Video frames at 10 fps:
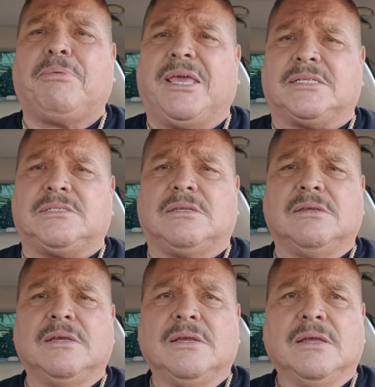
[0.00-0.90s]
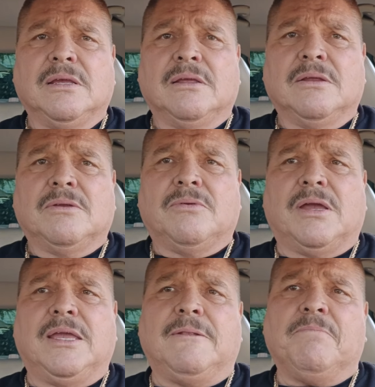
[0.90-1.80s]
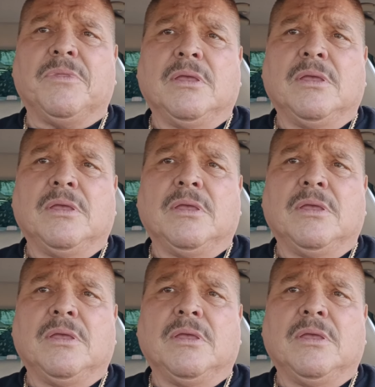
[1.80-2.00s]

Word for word: pissed right